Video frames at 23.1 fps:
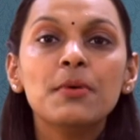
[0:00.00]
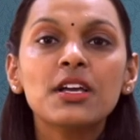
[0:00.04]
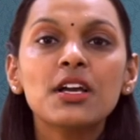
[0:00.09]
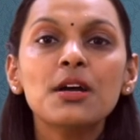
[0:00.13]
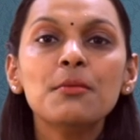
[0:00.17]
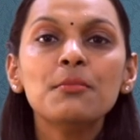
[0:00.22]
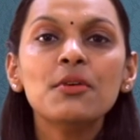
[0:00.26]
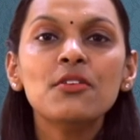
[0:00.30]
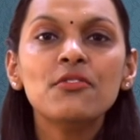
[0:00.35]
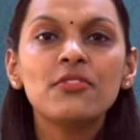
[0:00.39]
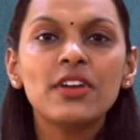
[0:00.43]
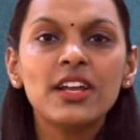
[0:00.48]

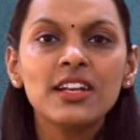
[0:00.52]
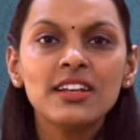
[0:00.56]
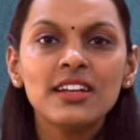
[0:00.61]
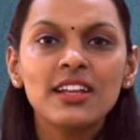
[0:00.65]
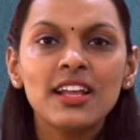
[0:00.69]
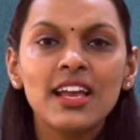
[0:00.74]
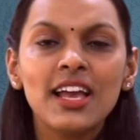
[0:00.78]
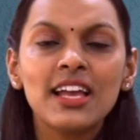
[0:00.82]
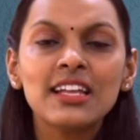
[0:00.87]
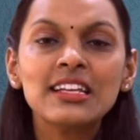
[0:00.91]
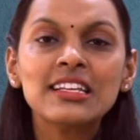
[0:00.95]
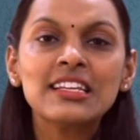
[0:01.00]
Become a vet
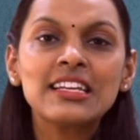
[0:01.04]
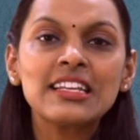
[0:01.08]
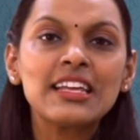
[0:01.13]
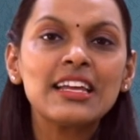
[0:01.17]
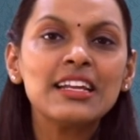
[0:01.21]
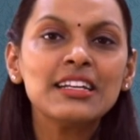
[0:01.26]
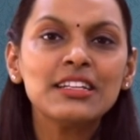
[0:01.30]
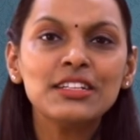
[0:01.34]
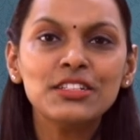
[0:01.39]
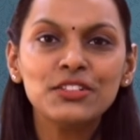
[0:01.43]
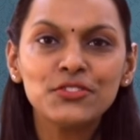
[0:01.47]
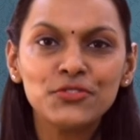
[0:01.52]
and
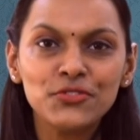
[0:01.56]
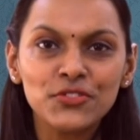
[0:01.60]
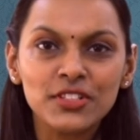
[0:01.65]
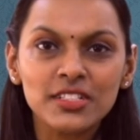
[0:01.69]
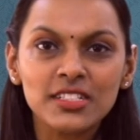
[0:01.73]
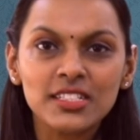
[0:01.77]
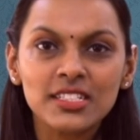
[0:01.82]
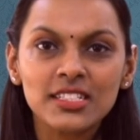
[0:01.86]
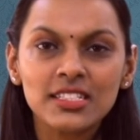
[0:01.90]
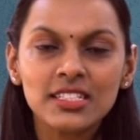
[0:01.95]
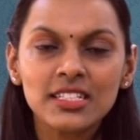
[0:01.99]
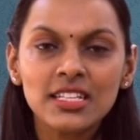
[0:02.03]
create a
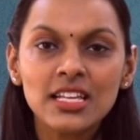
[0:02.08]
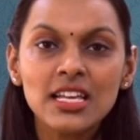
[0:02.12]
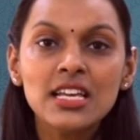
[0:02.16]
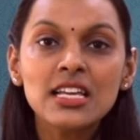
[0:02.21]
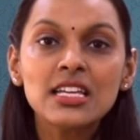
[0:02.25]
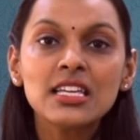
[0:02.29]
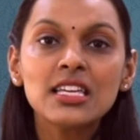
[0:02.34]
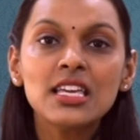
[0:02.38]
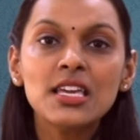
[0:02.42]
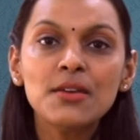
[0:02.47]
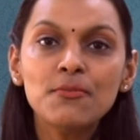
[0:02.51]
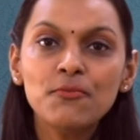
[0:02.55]
difference.
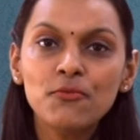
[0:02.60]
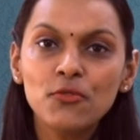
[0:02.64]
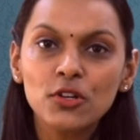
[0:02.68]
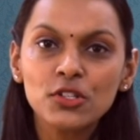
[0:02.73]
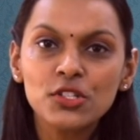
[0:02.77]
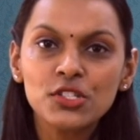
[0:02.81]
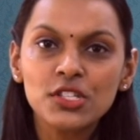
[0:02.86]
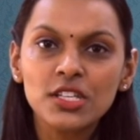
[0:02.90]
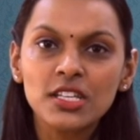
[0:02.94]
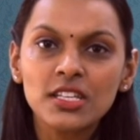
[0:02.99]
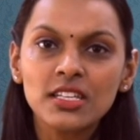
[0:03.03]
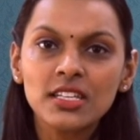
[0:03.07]
Keep
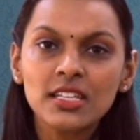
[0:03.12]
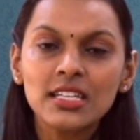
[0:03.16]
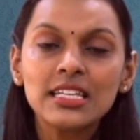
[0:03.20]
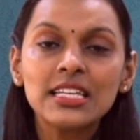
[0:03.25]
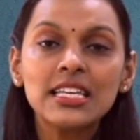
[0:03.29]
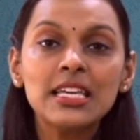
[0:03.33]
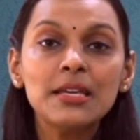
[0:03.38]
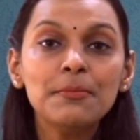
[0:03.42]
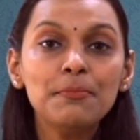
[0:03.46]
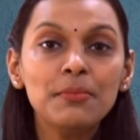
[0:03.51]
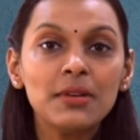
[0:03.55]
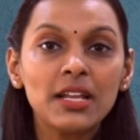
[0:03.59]
watching,
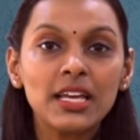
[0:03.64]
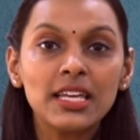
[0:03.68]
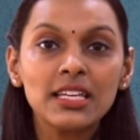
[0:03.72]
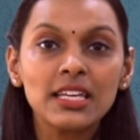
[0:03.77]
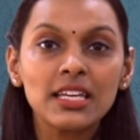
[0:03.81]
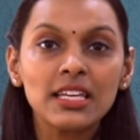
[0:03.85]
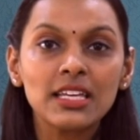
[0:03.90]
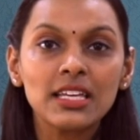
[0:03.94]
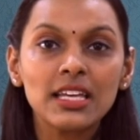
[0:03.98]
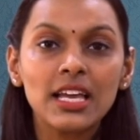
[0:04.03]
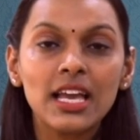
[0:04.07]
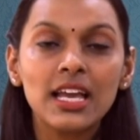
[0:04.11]
keep
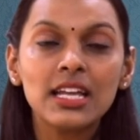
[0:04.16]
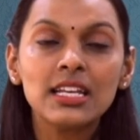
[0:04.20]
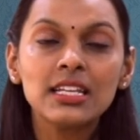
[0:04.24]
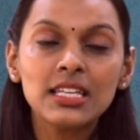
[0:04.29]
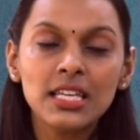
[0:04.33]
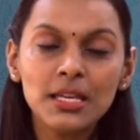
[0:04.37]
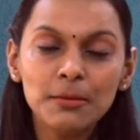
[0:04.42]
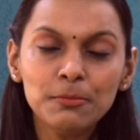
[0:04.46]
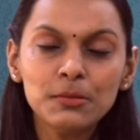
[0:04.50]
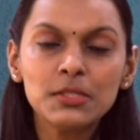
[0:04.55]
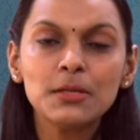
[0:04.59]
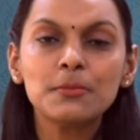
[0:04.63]
liking, and
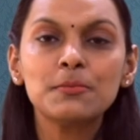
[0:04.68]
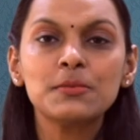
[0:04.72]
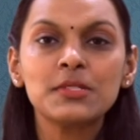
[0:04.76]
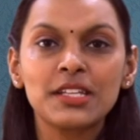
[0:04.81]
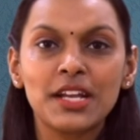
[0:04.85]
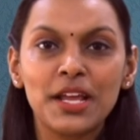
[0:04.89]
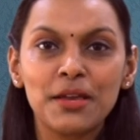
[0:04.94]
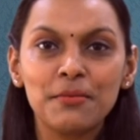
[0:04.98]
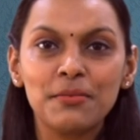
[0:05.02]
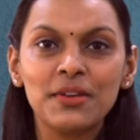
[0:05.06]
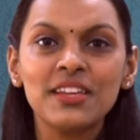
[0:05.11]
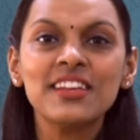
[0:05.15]
keep
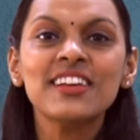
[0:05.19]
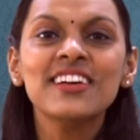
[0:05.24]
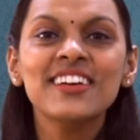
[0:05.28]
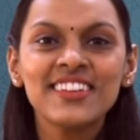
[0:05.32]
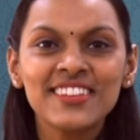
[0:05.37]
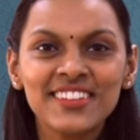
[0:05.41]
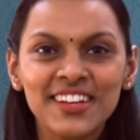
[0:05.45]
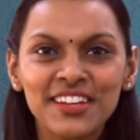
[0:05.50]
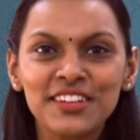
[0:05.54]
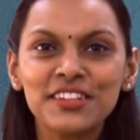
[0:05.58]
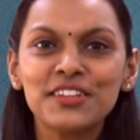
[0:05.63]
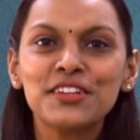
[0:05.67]
subscribing.
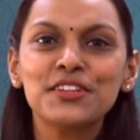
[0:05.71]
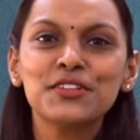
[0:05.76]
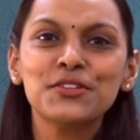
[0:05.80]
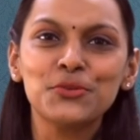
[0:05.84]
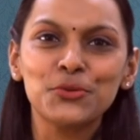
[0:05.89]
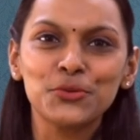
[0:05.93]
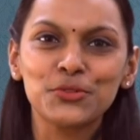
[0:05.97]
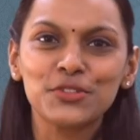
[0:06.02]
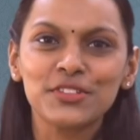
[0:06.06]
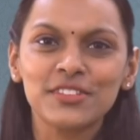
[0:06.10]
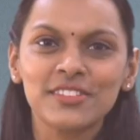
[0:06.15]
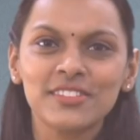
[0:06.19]
Career
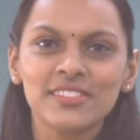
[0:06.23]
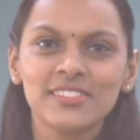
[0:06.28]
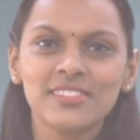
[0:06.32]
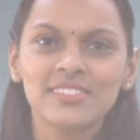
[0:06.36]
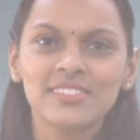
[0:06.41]
Growth.